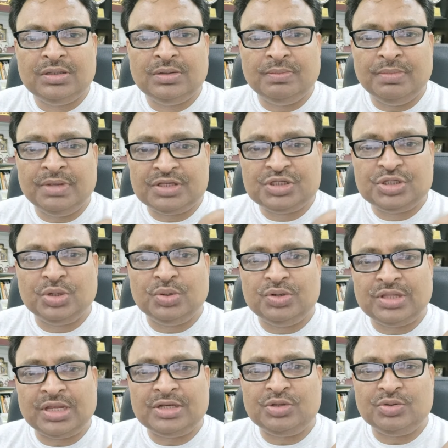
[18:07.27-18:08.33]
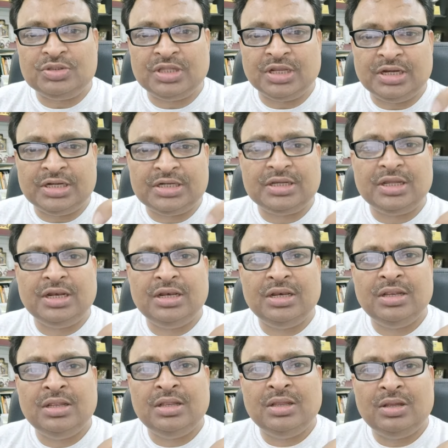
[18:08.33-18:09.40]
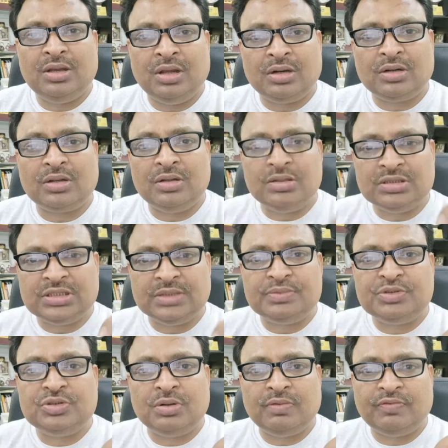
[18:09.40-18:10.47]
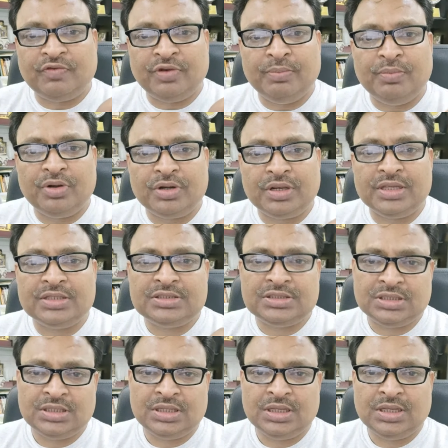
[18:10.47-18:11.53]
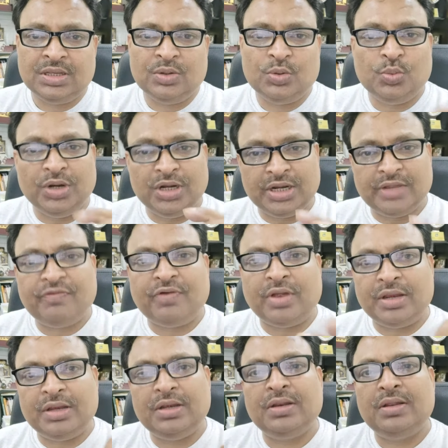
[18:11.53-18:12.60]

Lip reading: make sure that your theoretical or conceptual framework is well defined.